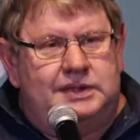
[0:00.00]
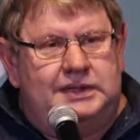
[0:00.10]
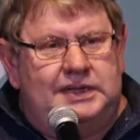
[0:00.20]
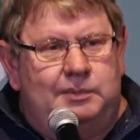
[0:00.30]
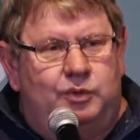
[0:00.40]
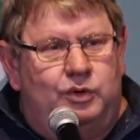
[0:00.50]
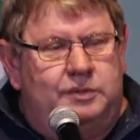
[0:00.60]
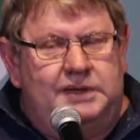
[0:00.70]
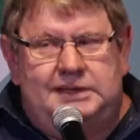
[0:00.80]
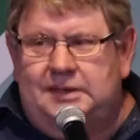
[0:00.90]
sitting in a board
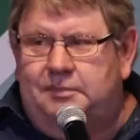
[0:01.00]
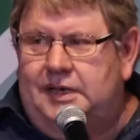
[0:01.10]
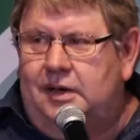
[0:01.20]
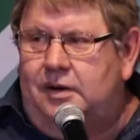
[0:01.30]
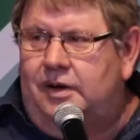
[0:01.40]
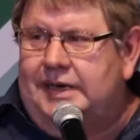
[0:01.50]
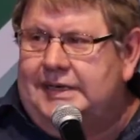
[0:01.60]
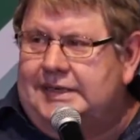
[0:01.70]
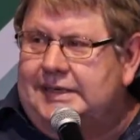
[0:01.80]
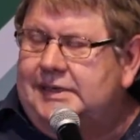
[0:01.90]
meeting,
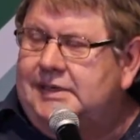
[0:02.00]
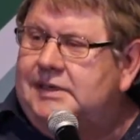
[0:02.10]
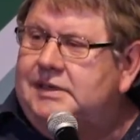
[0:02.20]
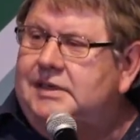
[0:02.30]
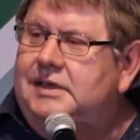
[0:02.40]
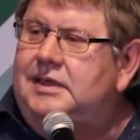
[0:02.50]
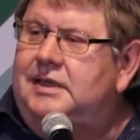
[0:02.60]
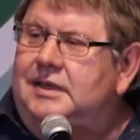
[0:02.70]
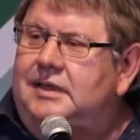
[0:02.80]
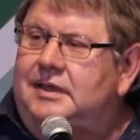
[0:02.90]
B-O-R-E-D,
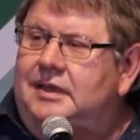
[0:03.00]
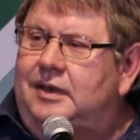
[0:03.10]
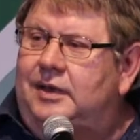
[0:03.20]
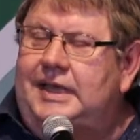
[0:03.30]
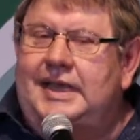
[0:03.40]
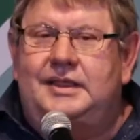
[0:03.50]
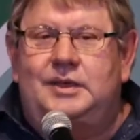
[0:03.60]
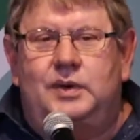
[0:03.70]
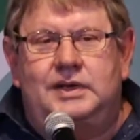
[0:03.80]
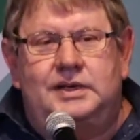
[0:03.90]
looking out
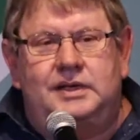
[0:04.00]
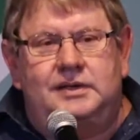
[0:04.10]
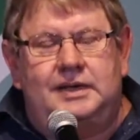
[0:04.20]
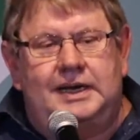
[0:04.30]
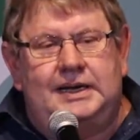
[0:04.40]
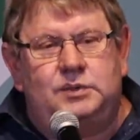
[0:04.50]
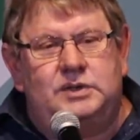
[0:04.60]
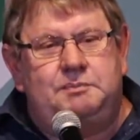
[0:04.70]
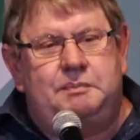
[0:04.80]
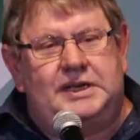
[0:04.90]
the window, and it
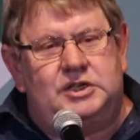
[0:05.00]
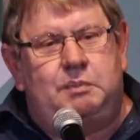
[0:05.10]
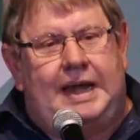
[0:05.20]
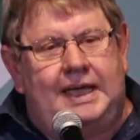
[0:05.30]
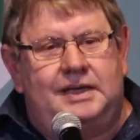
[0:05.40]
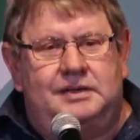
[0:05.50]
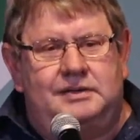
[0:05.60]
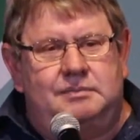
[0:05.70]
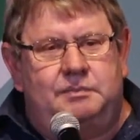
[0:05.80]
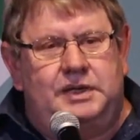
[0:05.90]
was pitch
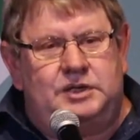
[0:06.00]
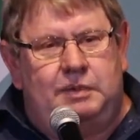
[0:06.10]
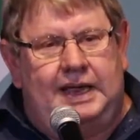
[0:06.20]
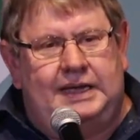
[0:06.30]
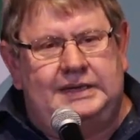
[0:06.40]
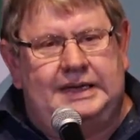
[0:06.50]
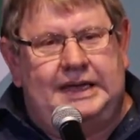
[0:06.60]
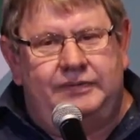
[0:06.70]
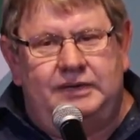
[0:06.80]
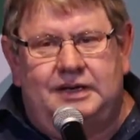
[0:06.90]
black at
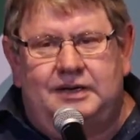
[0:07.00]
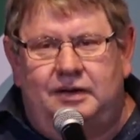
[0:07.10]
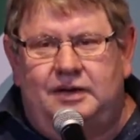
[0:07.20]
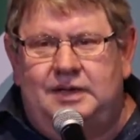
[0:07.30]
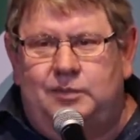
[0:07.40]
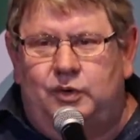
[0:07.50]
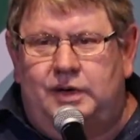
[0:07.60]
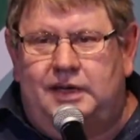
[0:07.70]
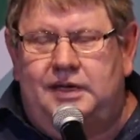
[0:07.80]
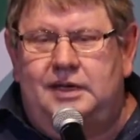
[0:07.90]
11 o'clock in the
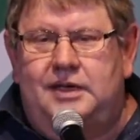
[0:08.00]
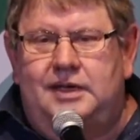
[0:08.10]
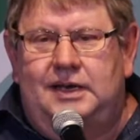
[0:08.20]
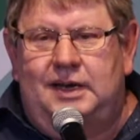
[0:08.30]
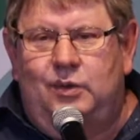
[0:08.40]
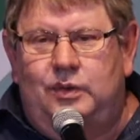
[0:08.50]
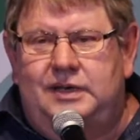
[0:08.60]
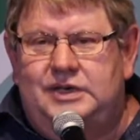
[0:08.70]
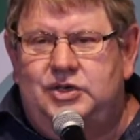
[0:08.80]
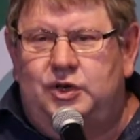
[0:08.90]
morning,
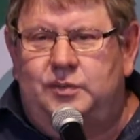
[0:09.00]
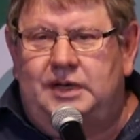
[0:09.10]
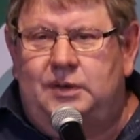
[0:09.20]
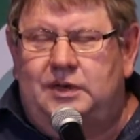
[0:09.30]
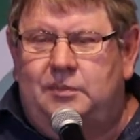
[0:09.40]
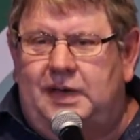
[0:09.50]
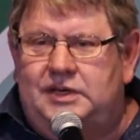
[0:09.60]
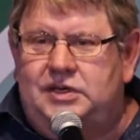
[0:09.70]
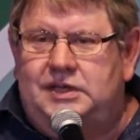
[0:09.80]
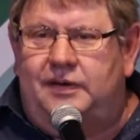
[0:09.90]
northern Germany with a
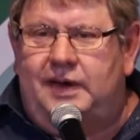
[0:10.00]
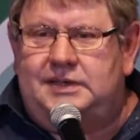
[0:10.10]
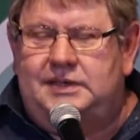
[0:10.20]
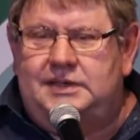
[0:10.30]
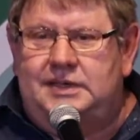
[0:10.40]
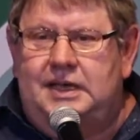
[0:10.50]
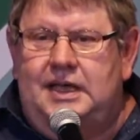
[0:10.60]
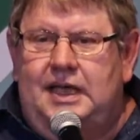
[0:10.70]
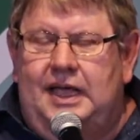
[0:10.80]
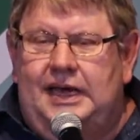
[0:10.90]
bunch of directors.
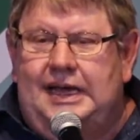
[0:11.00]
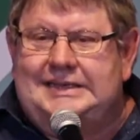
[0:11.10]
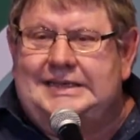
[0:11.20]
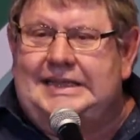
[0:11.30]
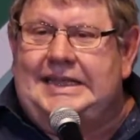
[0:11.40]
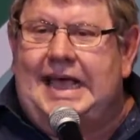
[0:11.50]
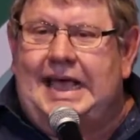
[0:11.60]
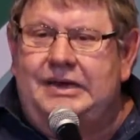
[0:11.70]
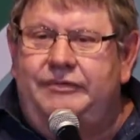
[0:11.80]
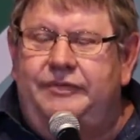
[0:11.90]
And I did the
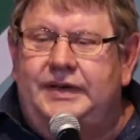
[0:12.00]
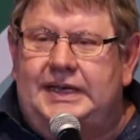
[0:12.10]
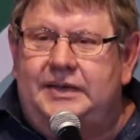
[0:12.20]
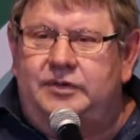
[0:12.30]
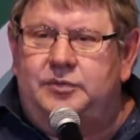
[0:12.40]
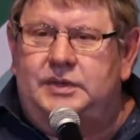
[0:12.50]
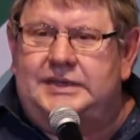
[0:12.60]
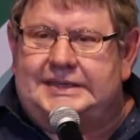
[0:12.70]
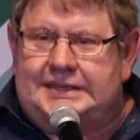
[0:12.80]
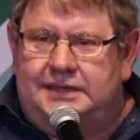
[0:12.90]
unforgivable
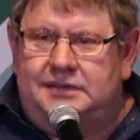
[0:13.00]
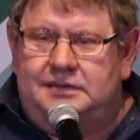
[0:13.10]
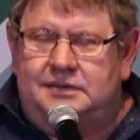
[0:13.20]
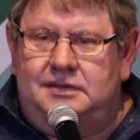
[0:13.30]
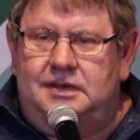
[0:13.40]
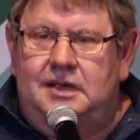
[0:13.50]
sin.